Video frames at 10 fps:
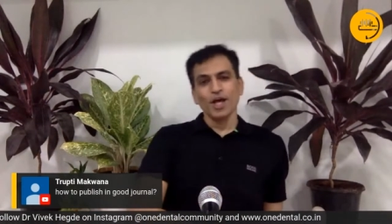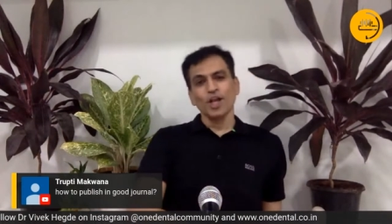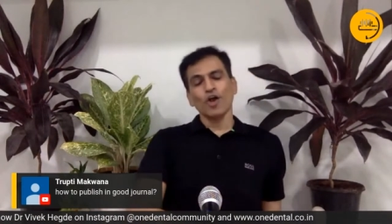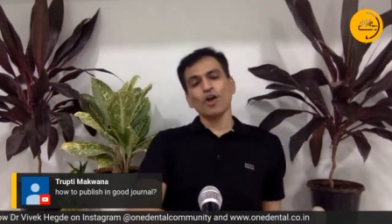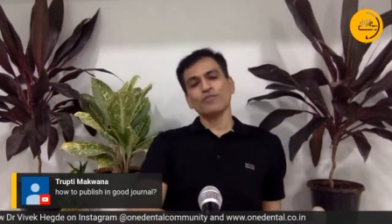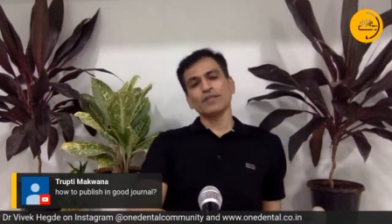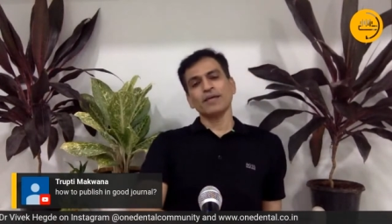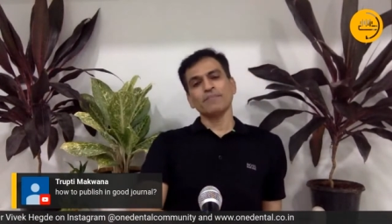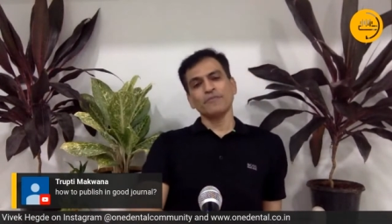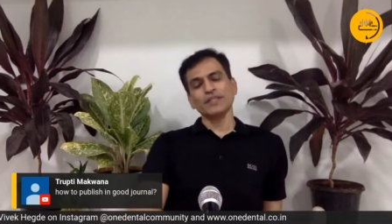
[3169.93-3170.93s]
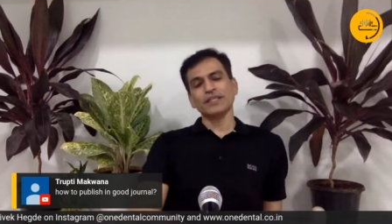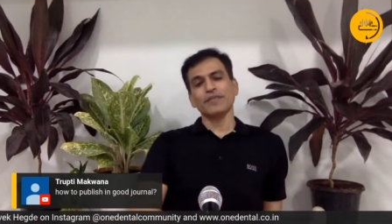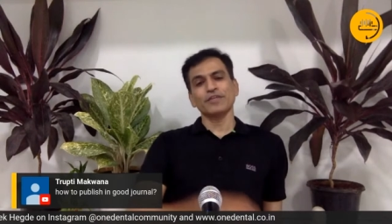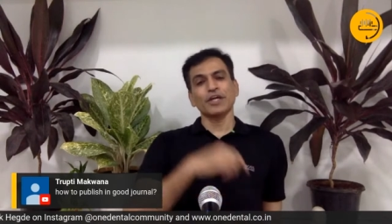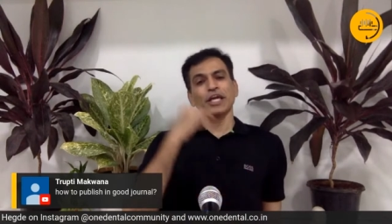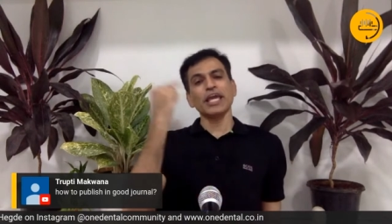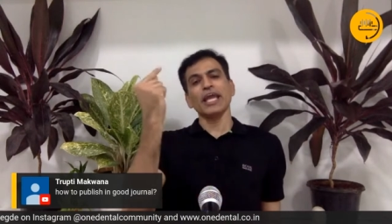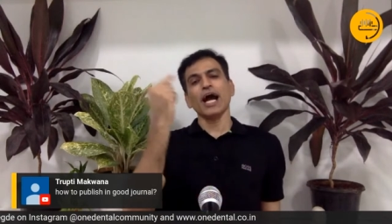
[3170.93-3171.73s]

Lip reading: A lot of them we say it's a key